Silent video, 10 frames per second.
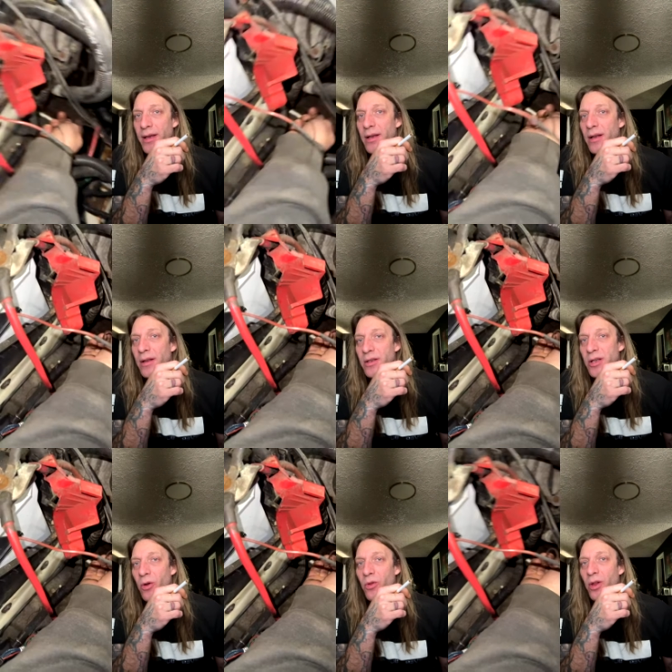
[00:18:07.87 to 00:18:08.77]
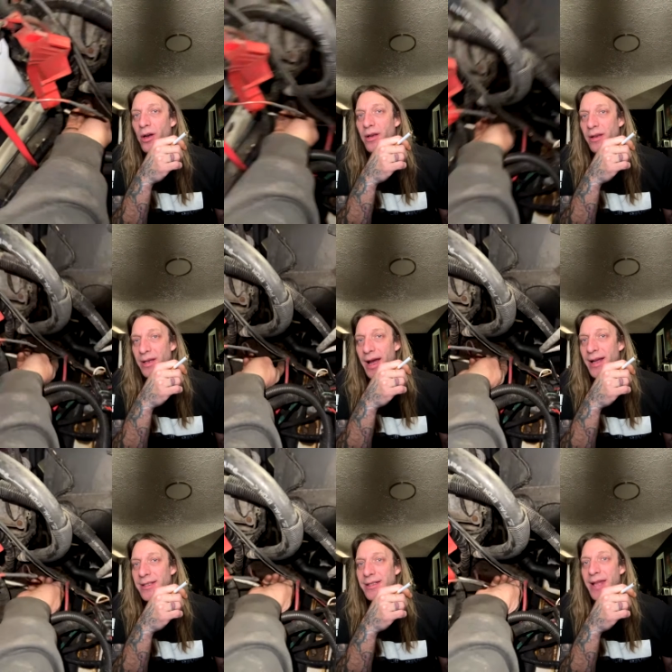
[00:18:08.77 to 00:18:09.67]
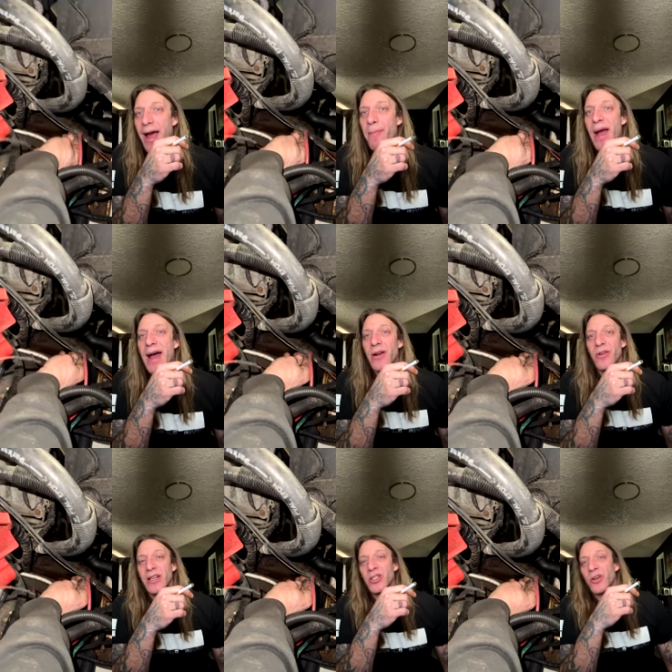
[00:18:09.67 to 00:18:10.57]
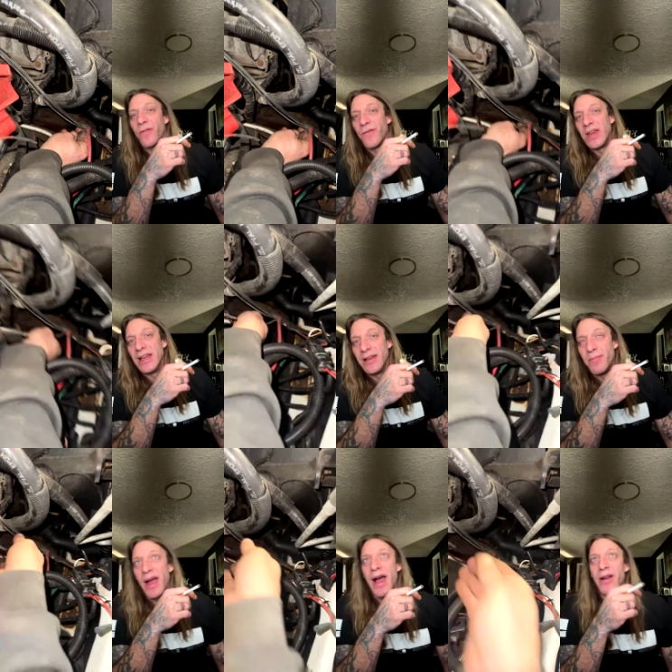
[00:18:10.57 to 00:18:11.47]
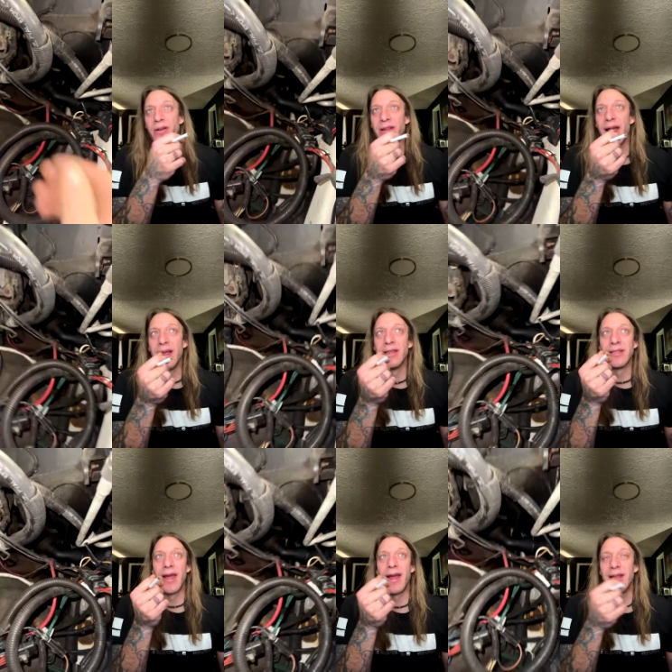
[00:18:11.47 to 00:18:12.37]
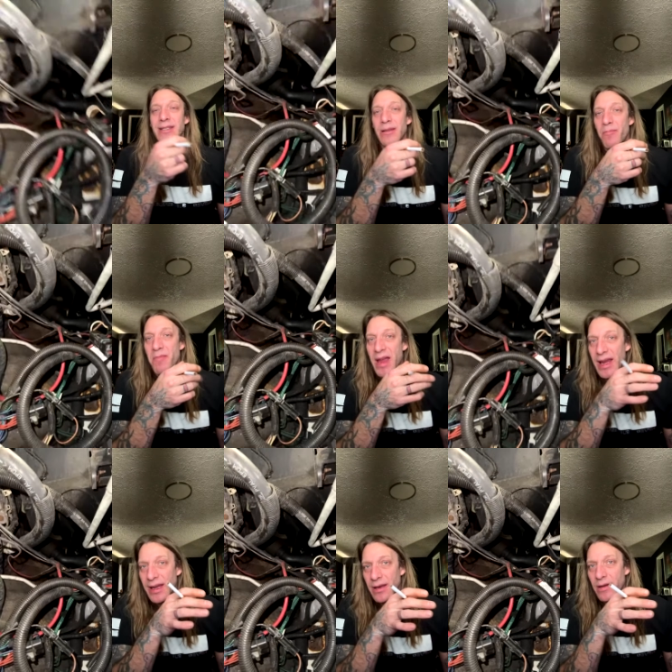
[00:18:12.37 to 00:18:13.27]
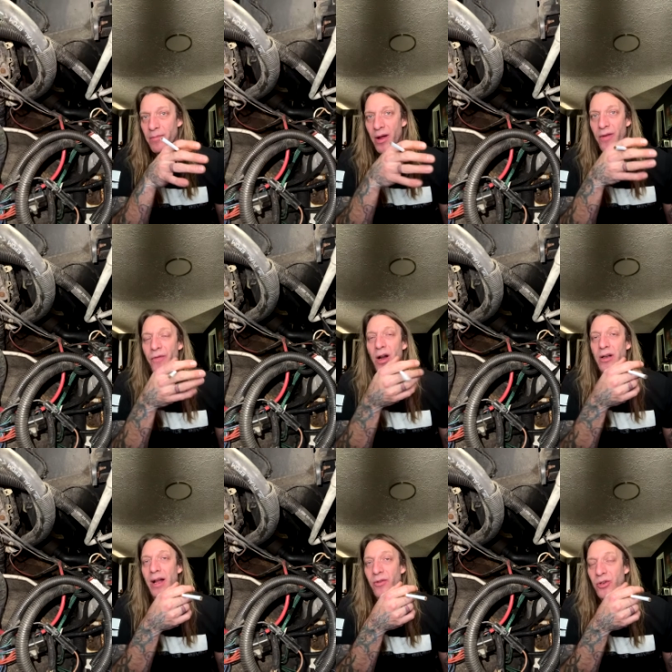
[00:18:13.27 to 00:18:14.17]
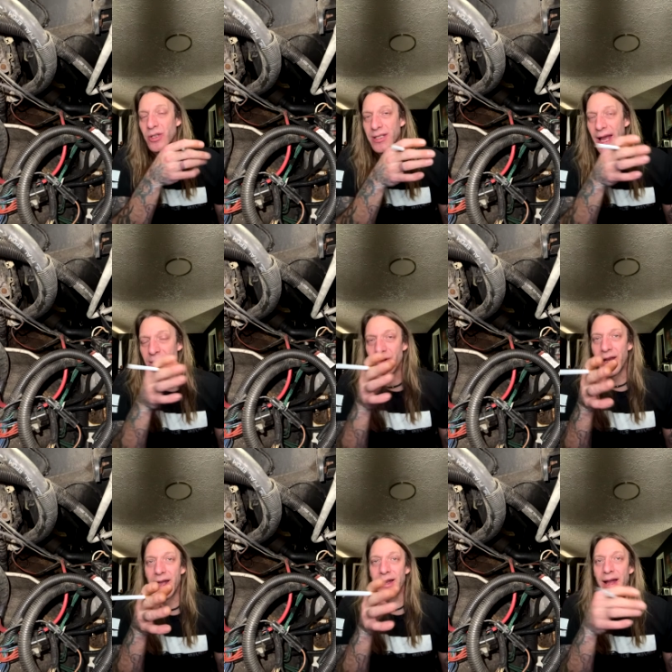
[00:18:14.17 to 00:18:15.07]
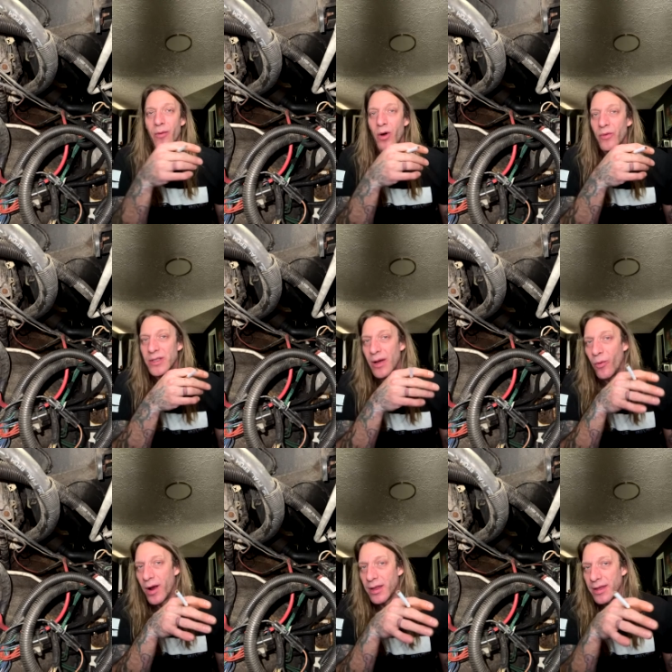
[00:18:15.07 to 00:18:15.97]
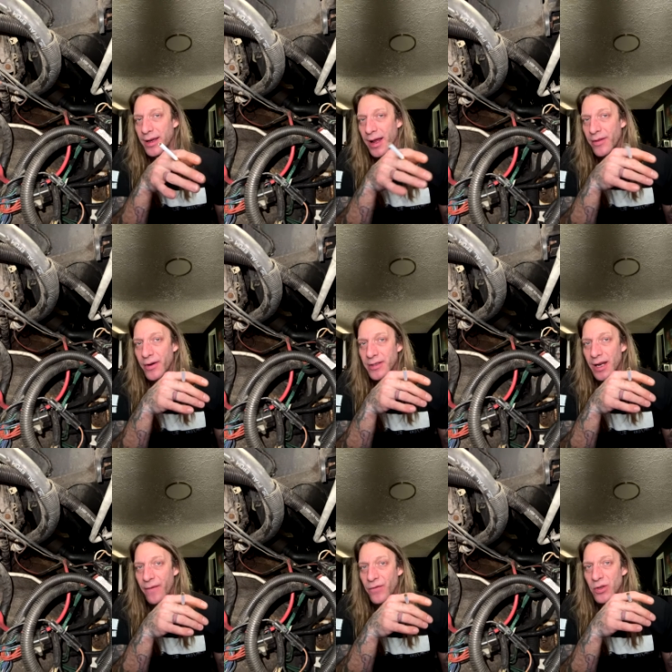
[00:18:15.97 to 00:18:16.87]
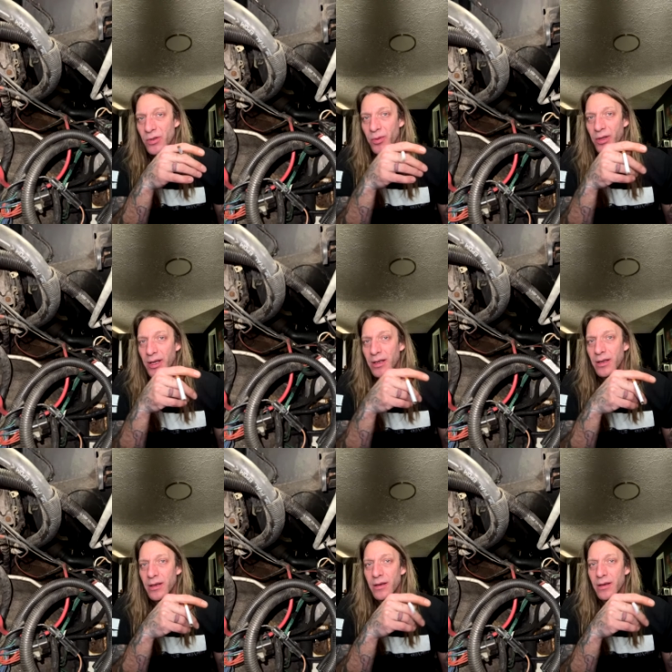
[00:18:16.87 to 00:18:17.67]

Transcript: Right. So look, yes, that battery is your feed battery. That is the main motherfucker. Now you just had your hand on it. What was that white thing on there? Is that a fusible link?